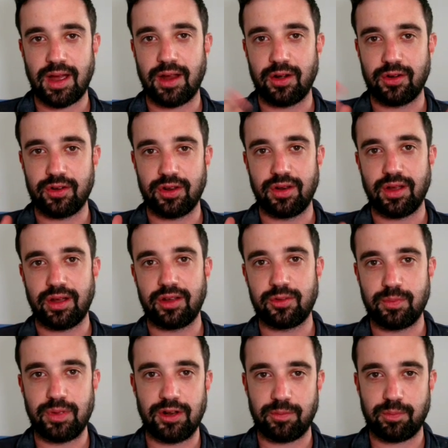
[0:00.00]
I earned a nice
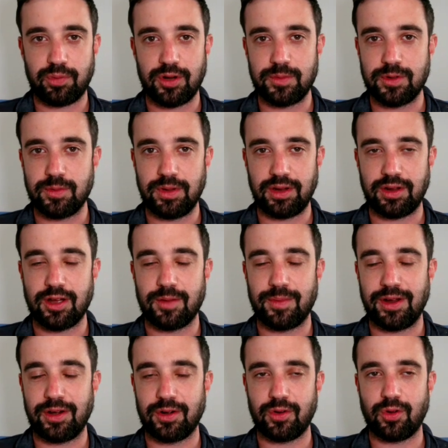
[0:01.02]
bit of premium income.
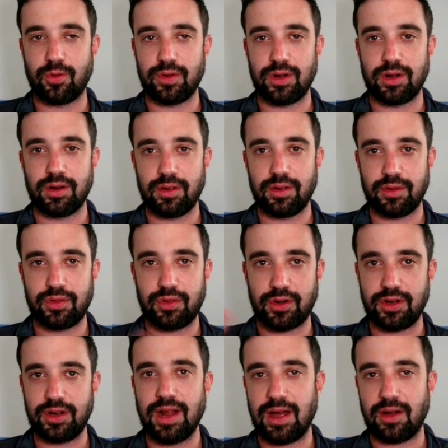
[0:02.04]
I earned over
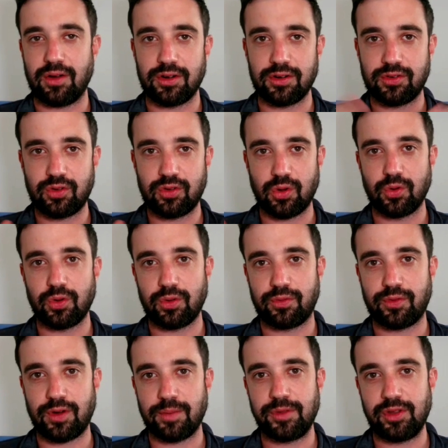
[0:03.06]
$30 total
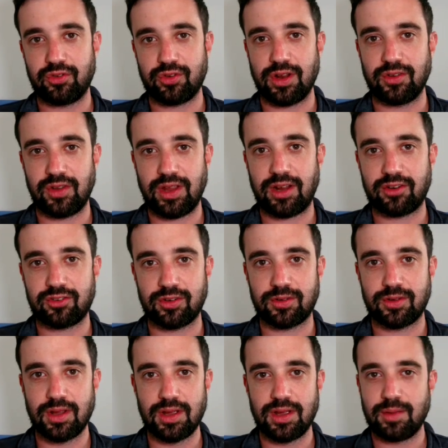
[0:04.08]
from these
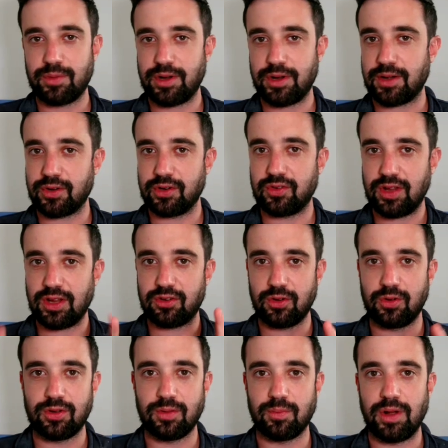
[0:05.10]
transactions. But everyone stay
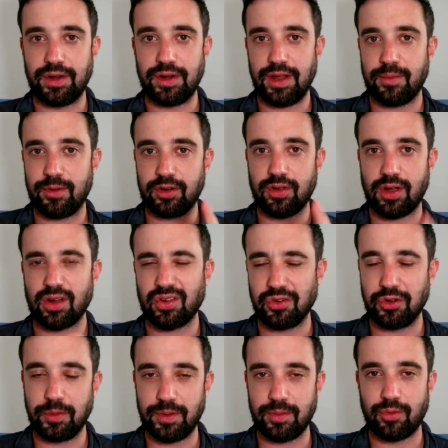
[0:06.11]
tuned to Monday. I'm going to talk a
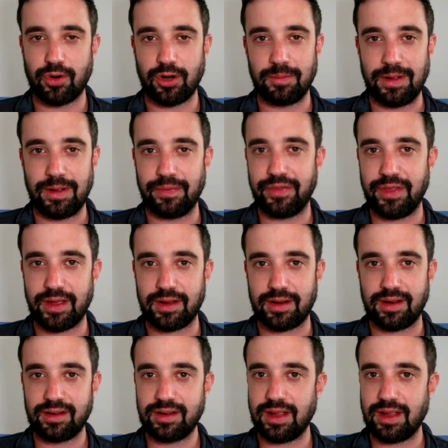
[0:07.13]
little bit more about that.
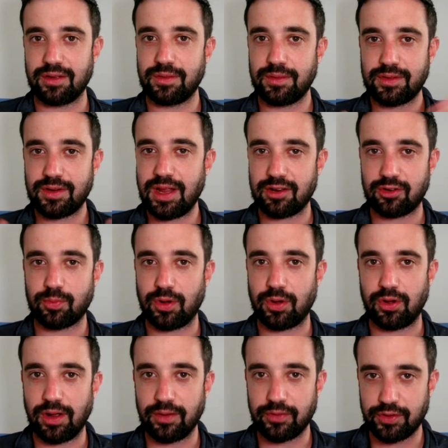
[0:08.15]
I can't
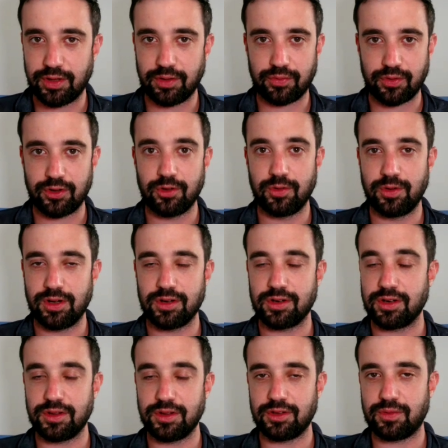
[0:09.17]
spoil everything for you here
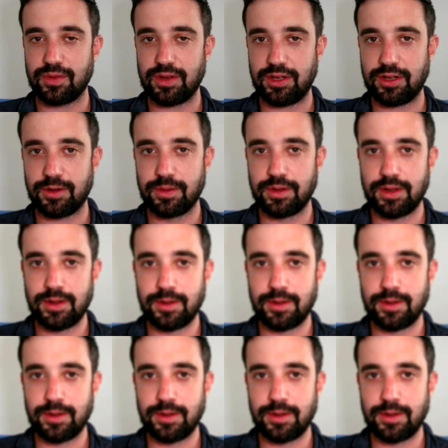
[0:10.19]
during this video.